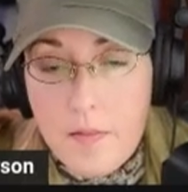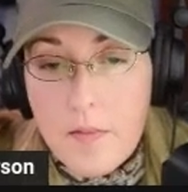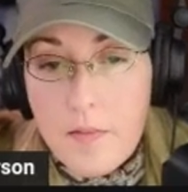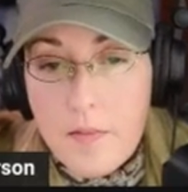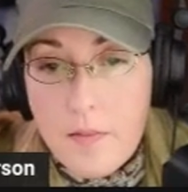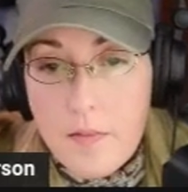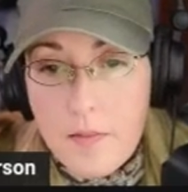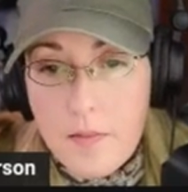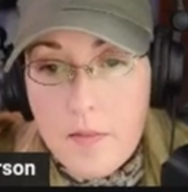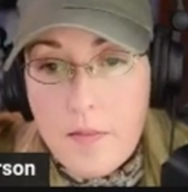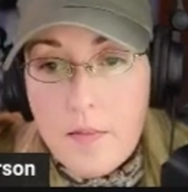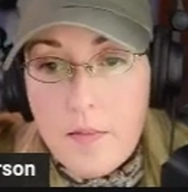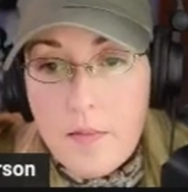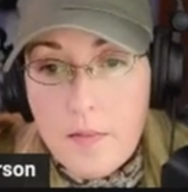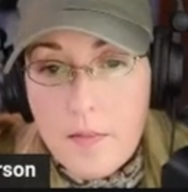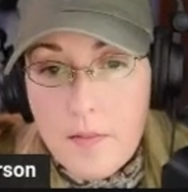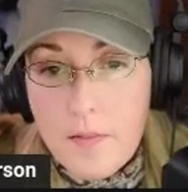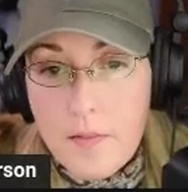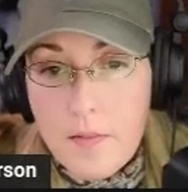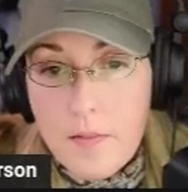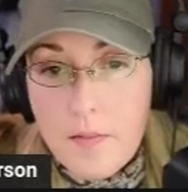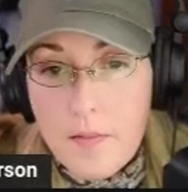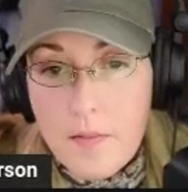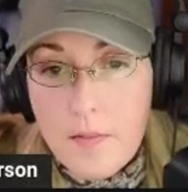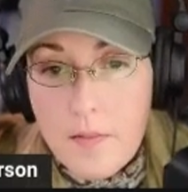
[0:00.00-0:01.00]

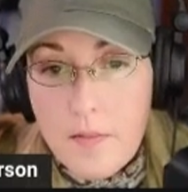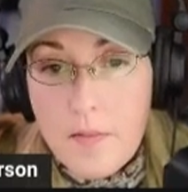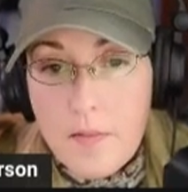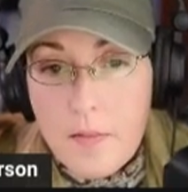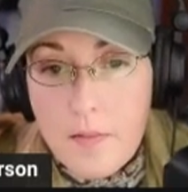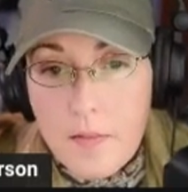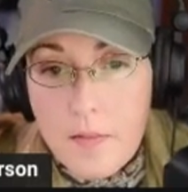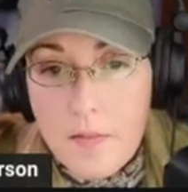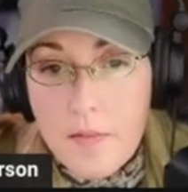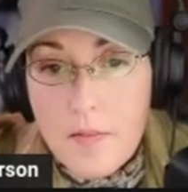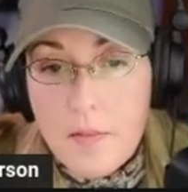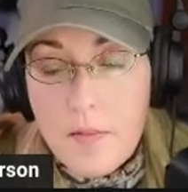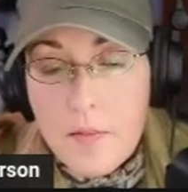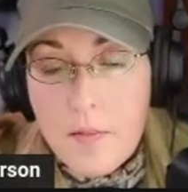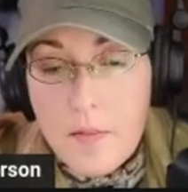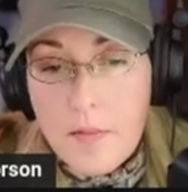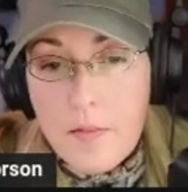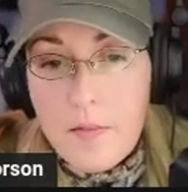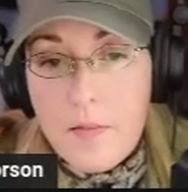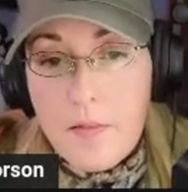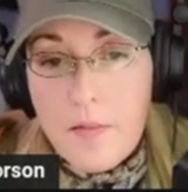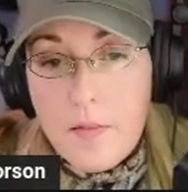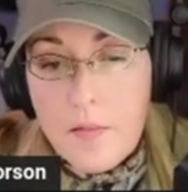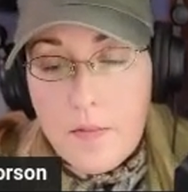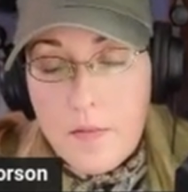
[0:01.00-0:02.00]

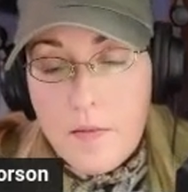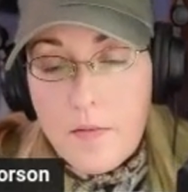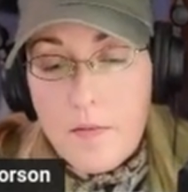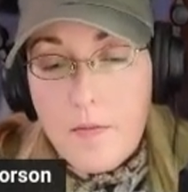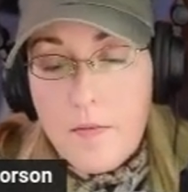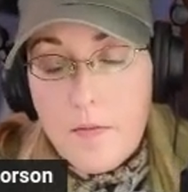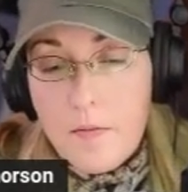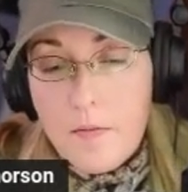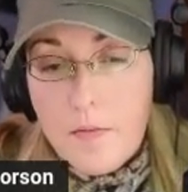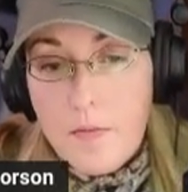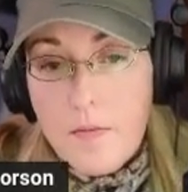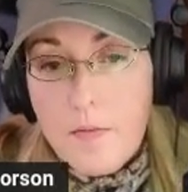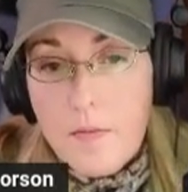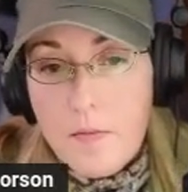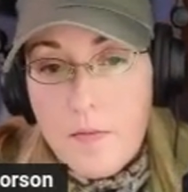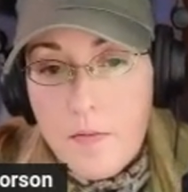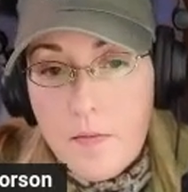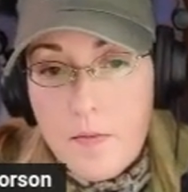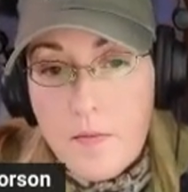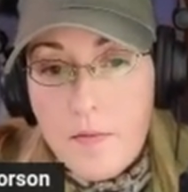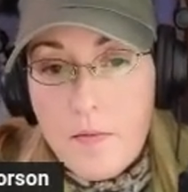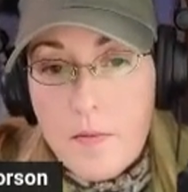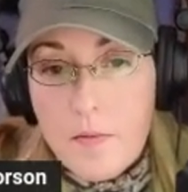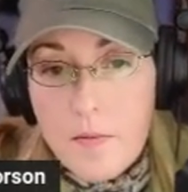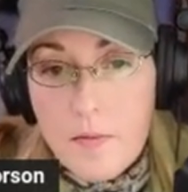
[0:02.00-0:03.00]

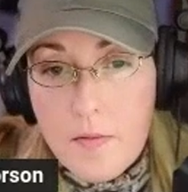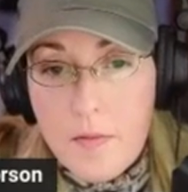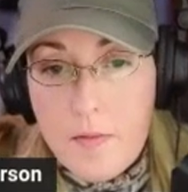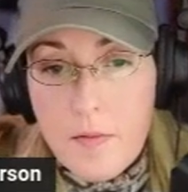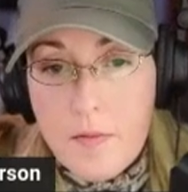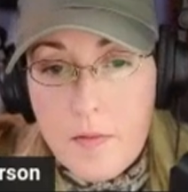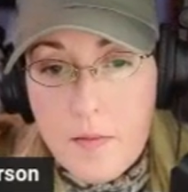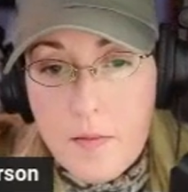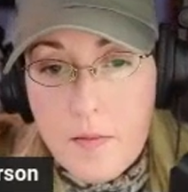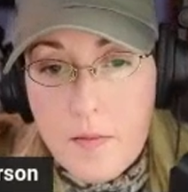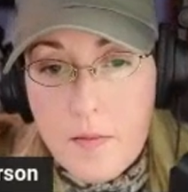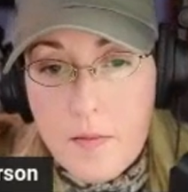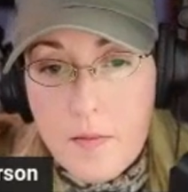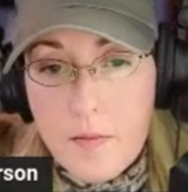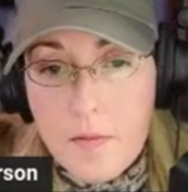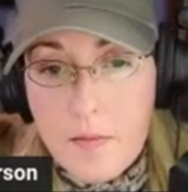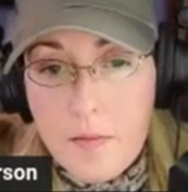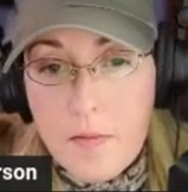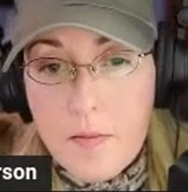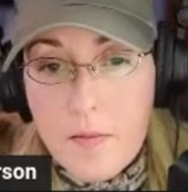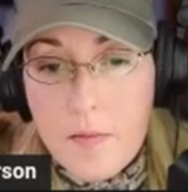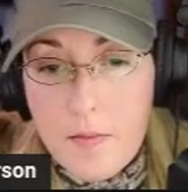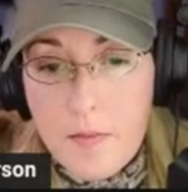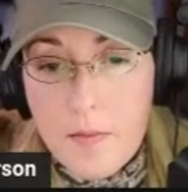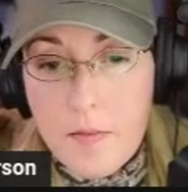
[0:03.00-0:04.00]

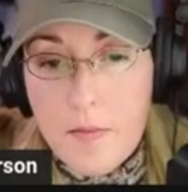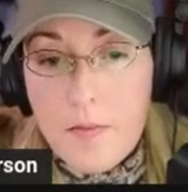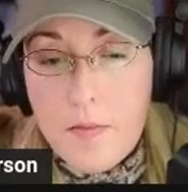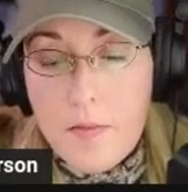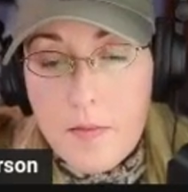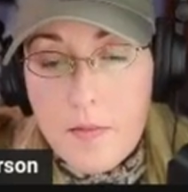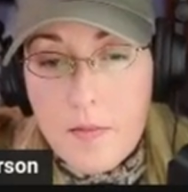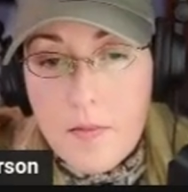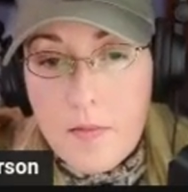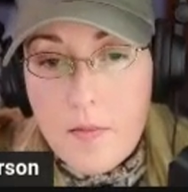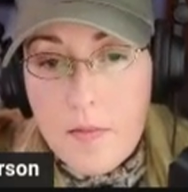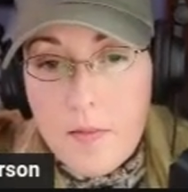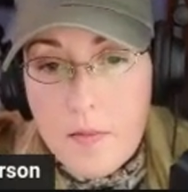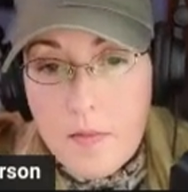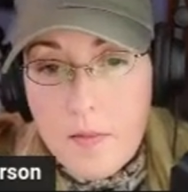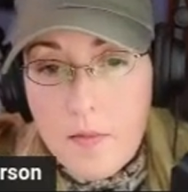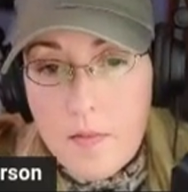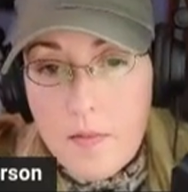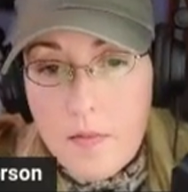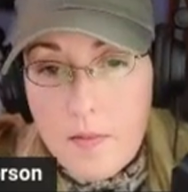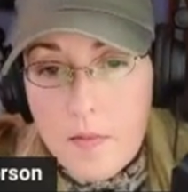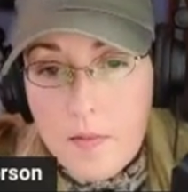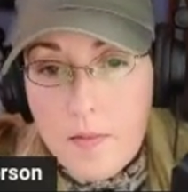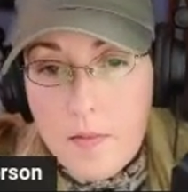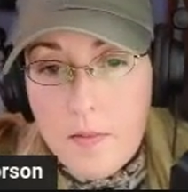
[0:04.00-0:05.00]

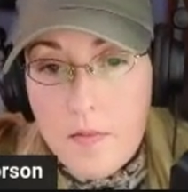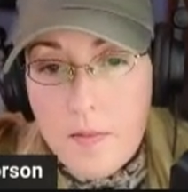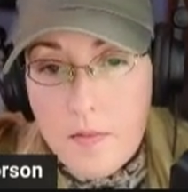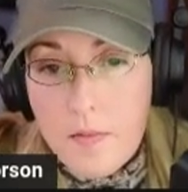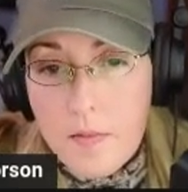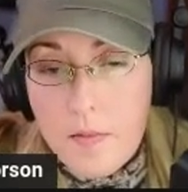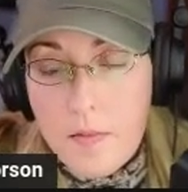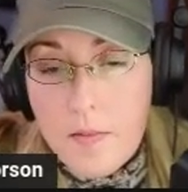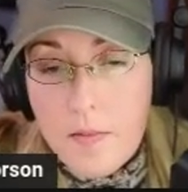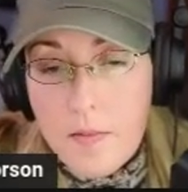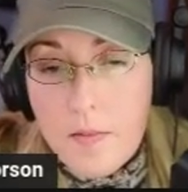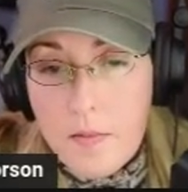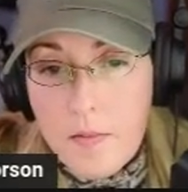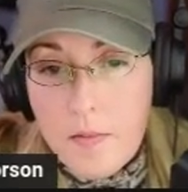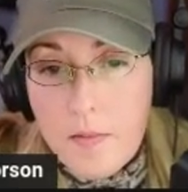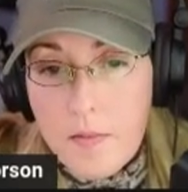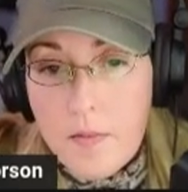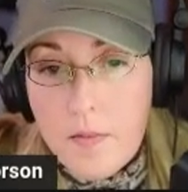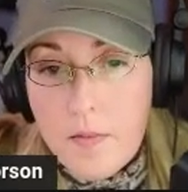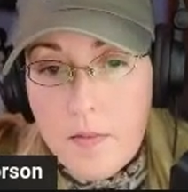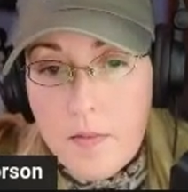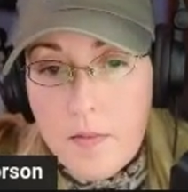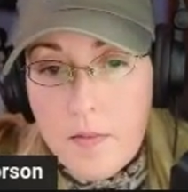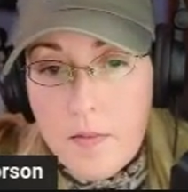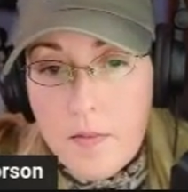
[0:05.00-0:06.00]

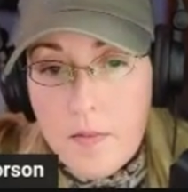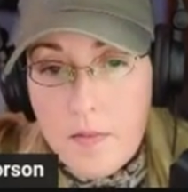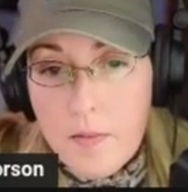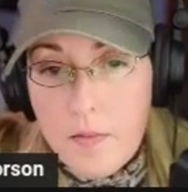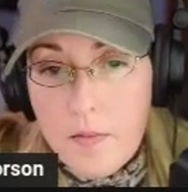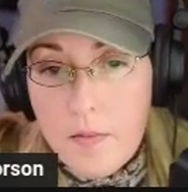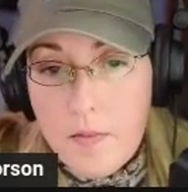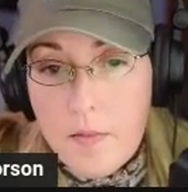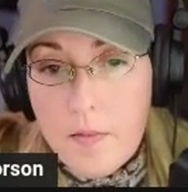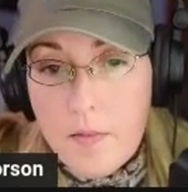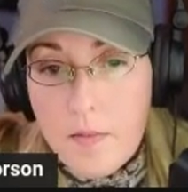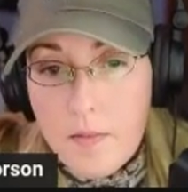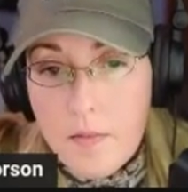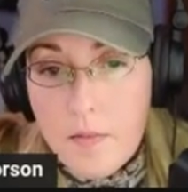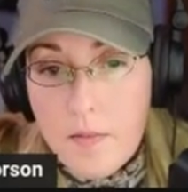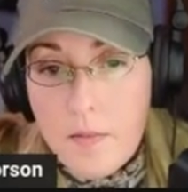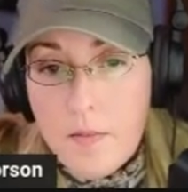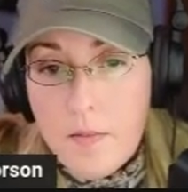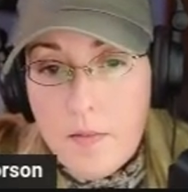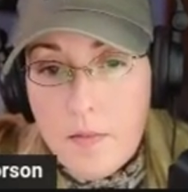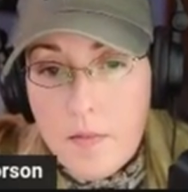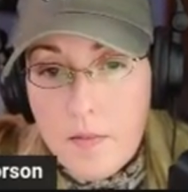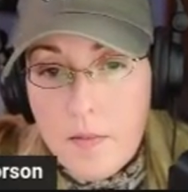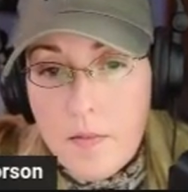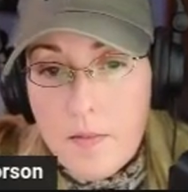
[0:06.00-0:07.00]

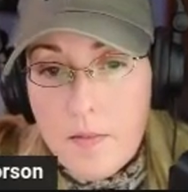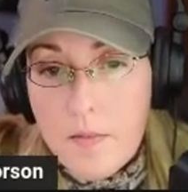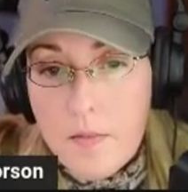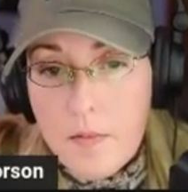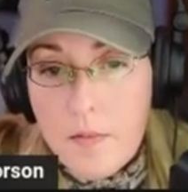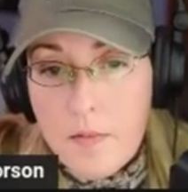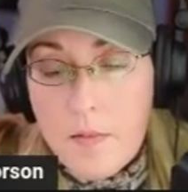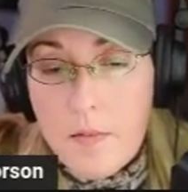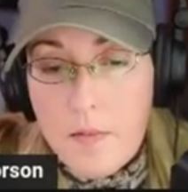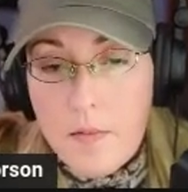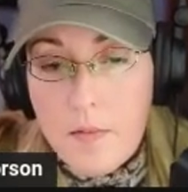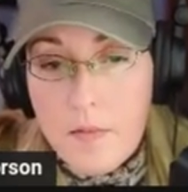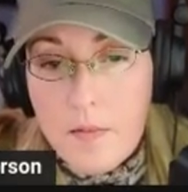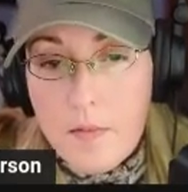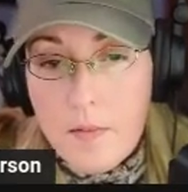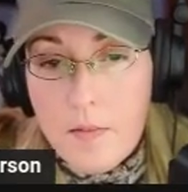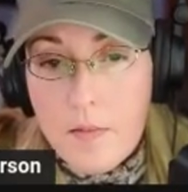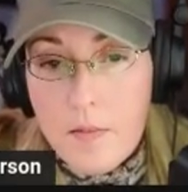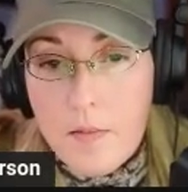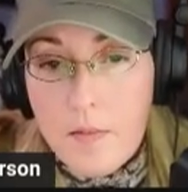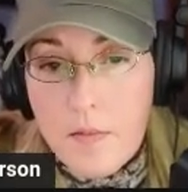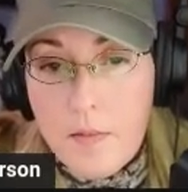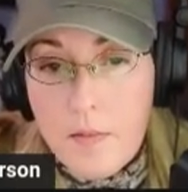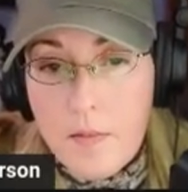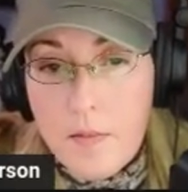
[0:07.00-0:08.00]
The person shown says nothing.